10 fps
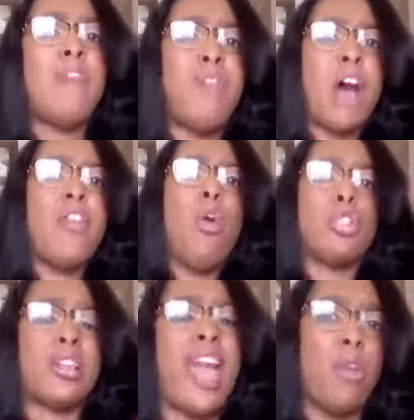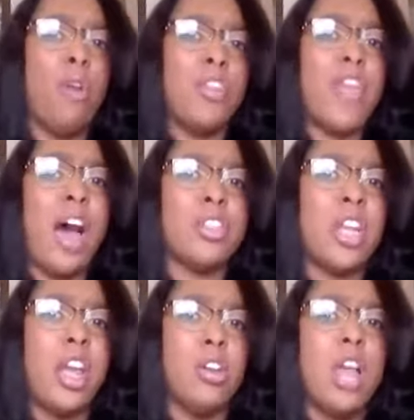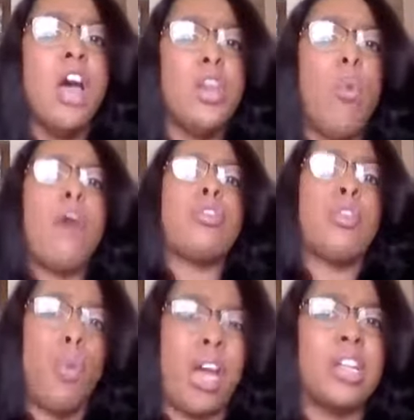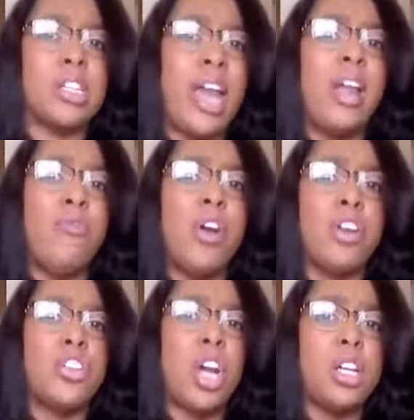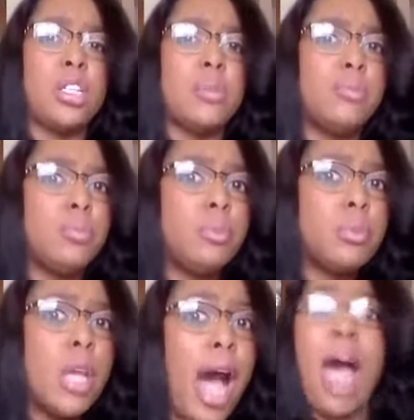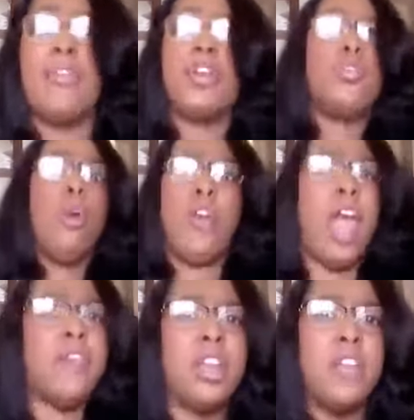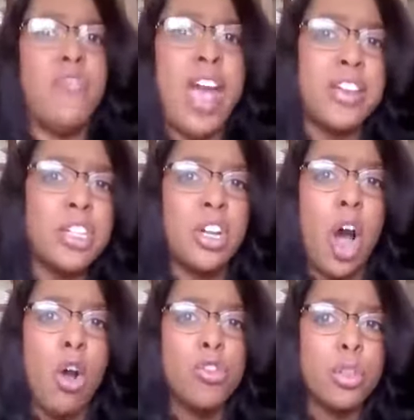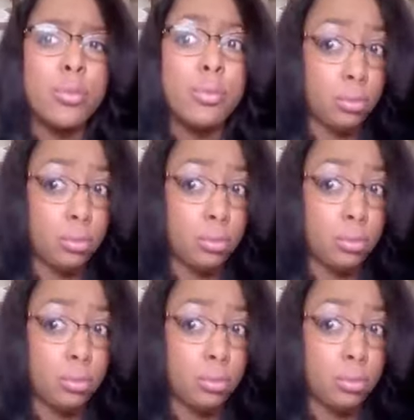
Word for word: my father owns a cattle of a thousand hills the wealth of the wicked is laid up for the just i the dew of heaven and the fatness of the earth